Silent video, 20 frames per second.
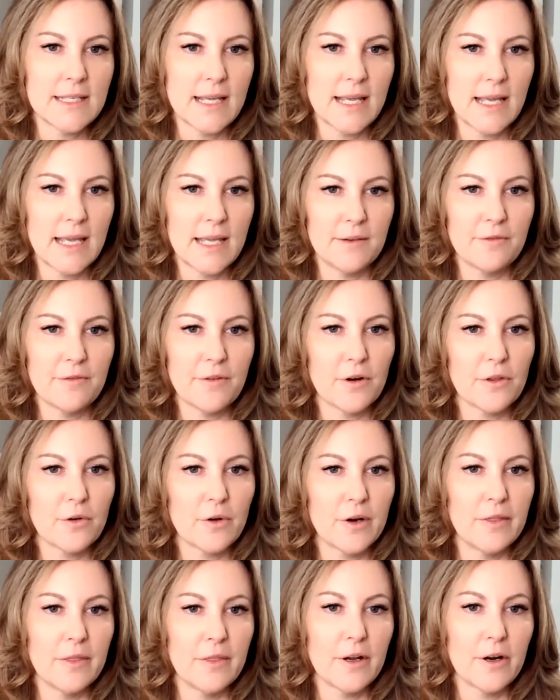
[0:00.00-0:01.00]
and
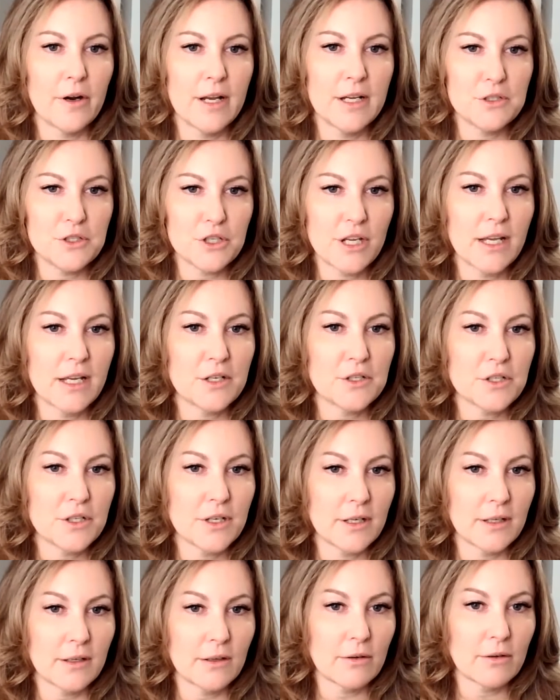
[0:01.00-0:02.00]
furthering their education
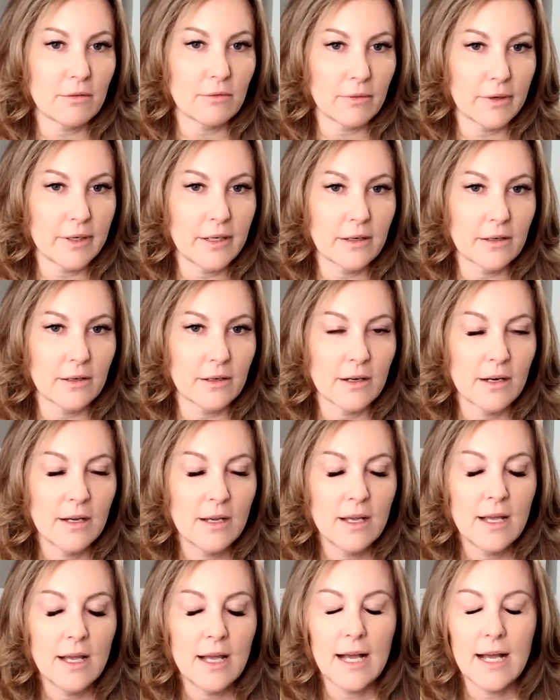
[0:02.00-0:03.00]
and career?
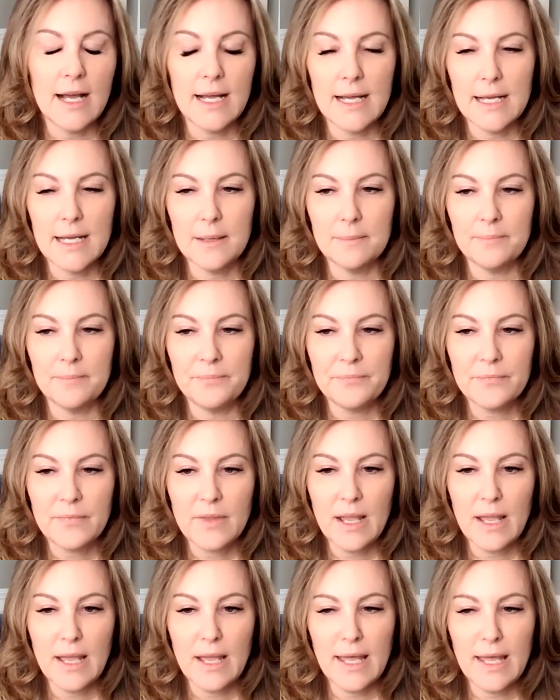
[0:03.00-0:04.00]
Um,
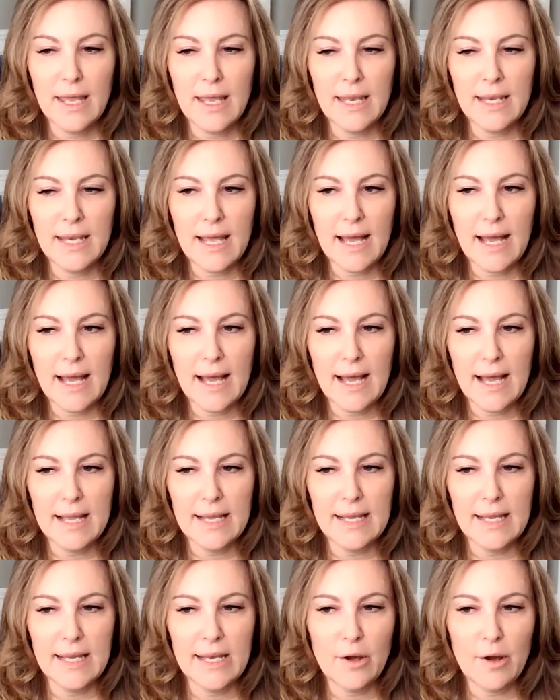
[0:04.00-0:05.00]
and
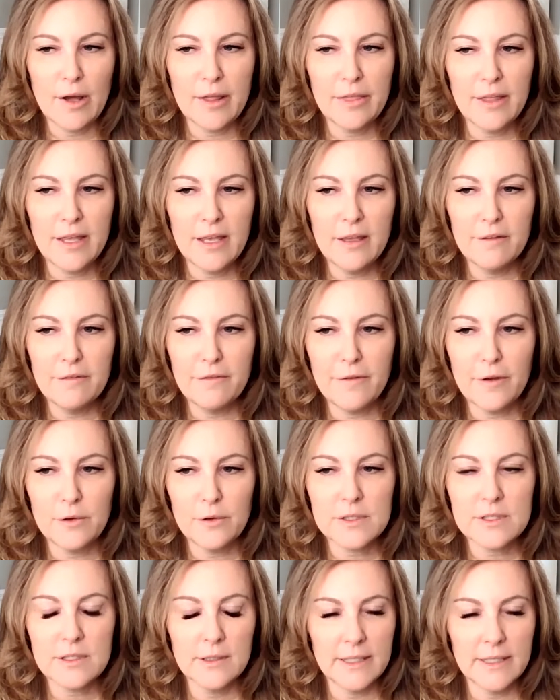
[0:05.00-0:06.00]
you know, I think if
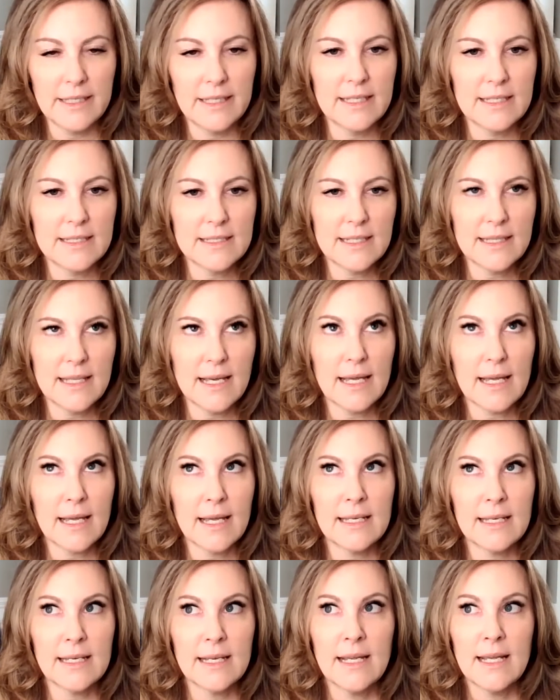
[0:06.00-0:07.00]
folks lean into
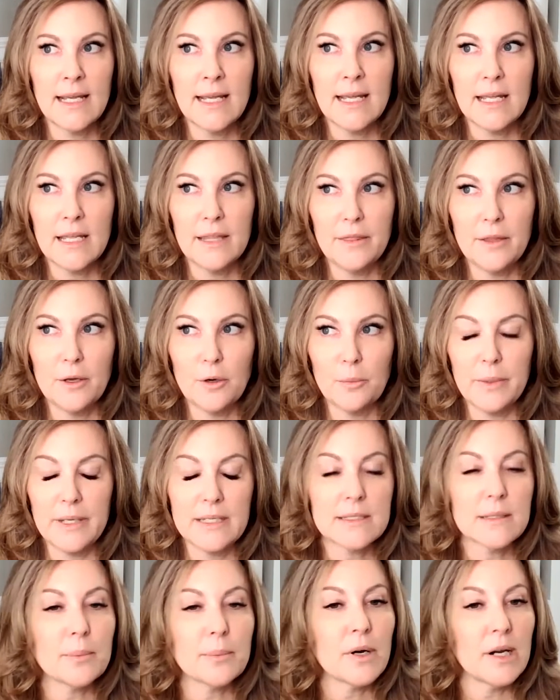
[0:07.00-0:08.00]
that they'll be
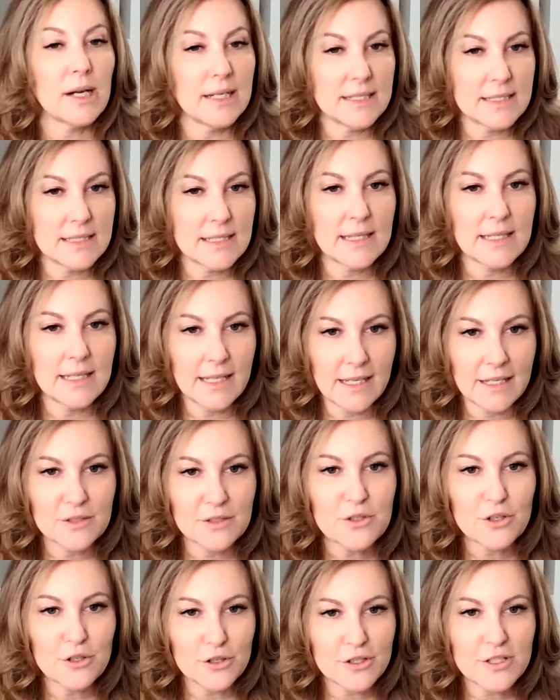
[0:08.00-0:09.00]
surprised at the
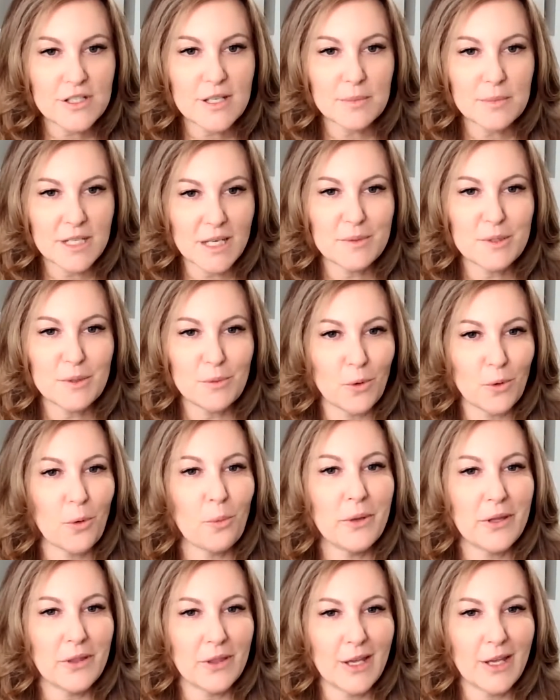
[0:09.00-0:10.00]
answers. Sometimes it won't
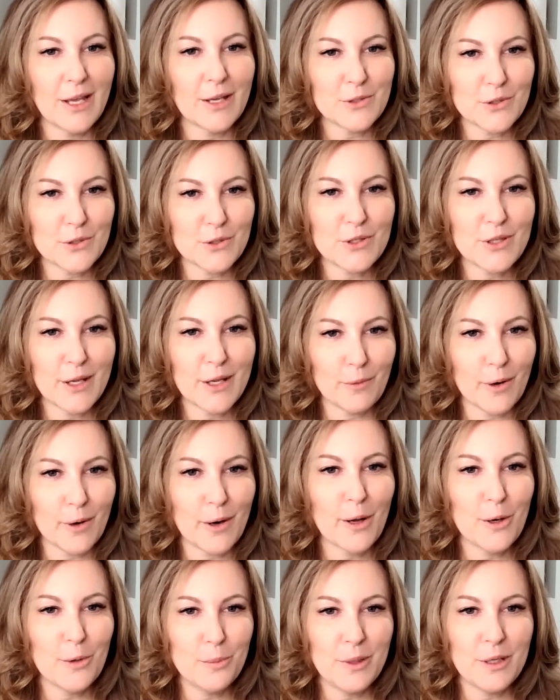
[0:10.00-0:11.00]
be the answers they were
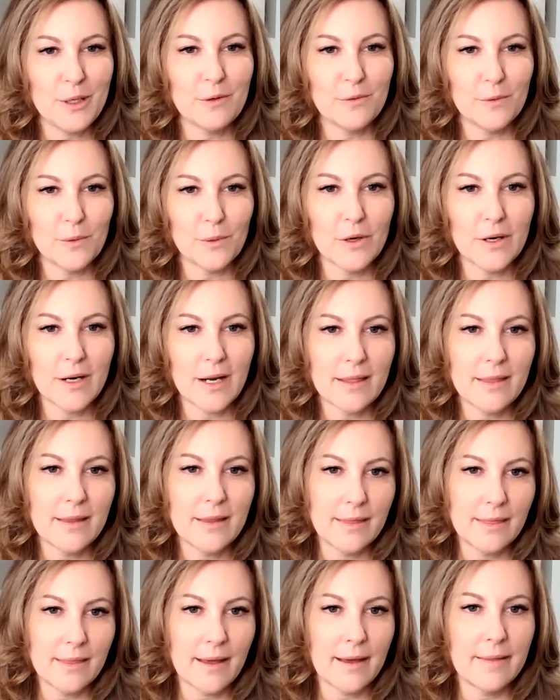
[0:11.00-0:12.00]
hoping for. And I
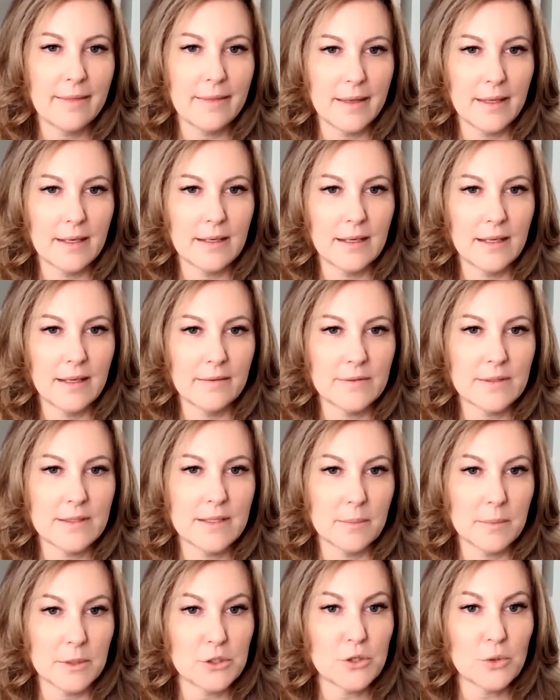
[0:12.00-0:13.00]
think that then gives
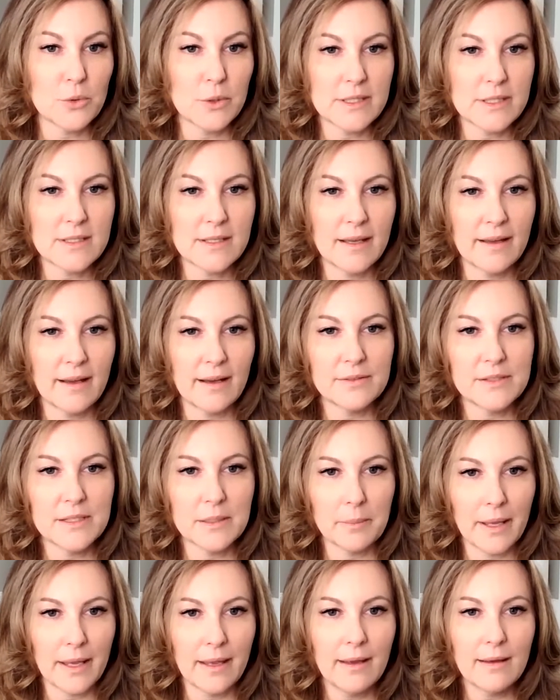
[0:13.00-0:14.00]
them a choice they have to
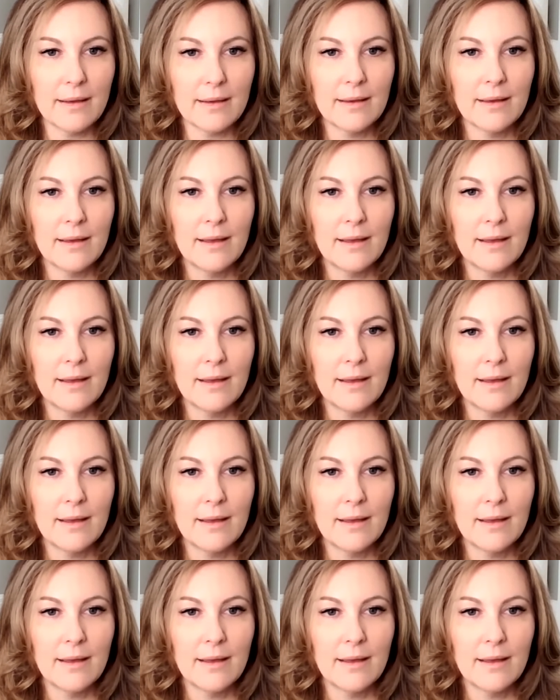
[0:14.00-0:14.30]
make